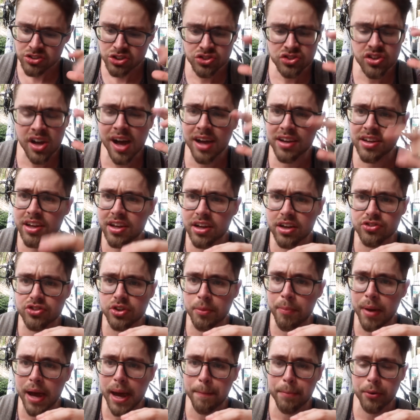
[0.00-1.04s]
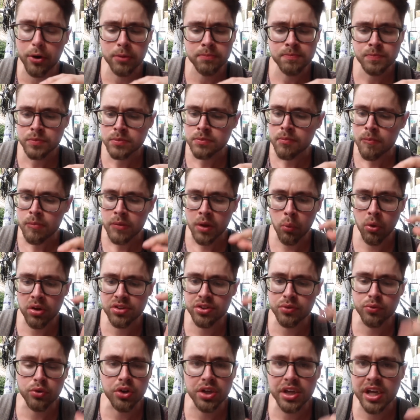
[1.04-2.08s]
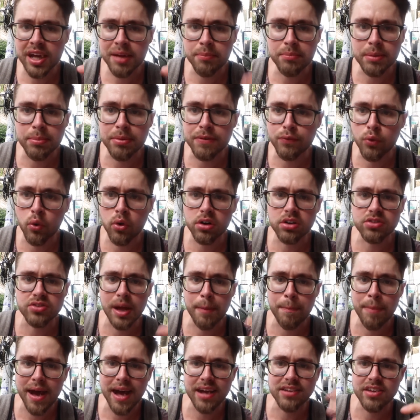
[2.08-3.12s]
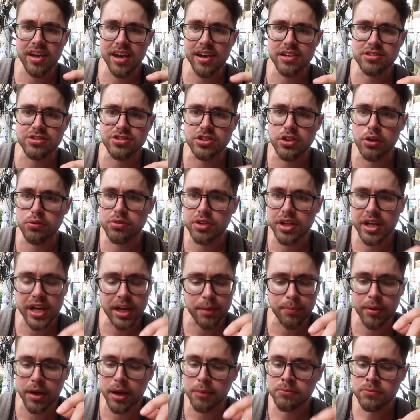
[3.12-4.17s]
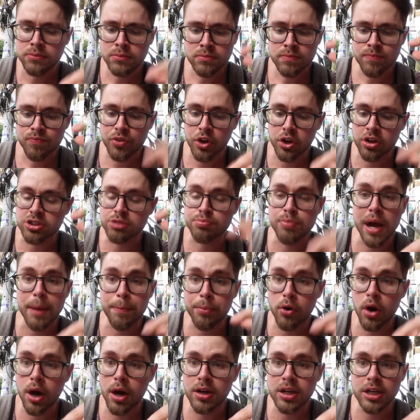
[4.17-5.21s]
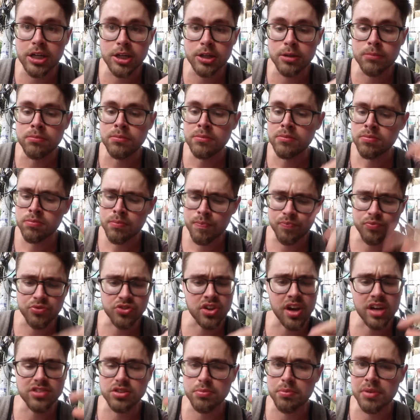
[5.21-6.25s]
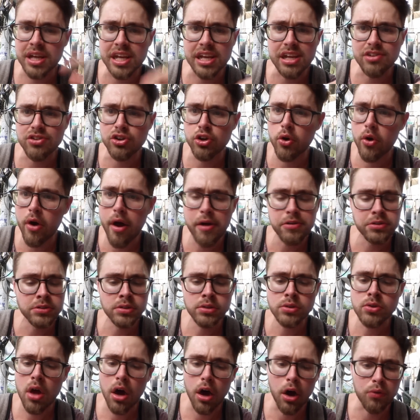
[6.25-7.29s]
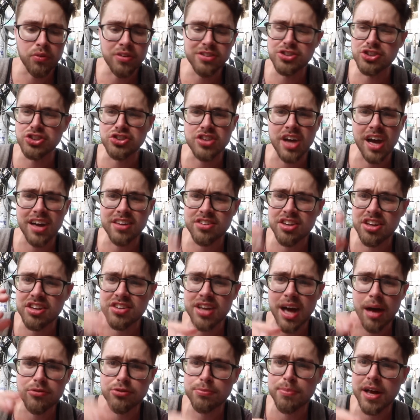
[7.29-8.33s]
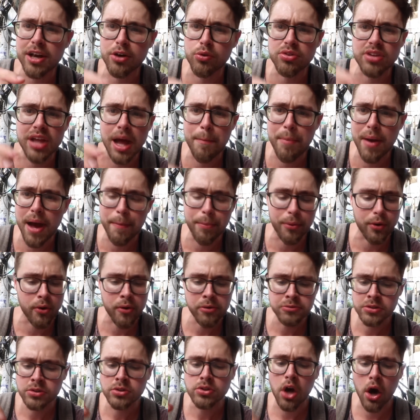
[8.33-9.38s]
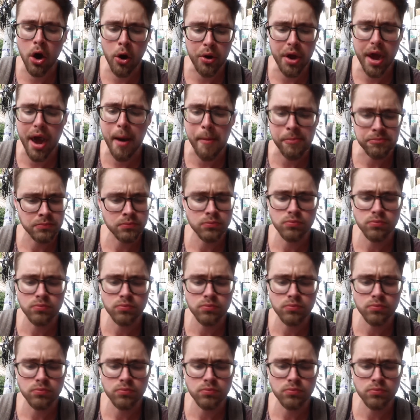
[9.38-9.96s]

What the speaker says: just got a kick of some pepper. Wasn't really hitting me before because that pâté is so thick, but there's pepper on here. It's got some heat to it. Oh, this just got 10 times better with that pepper. Oh yeah.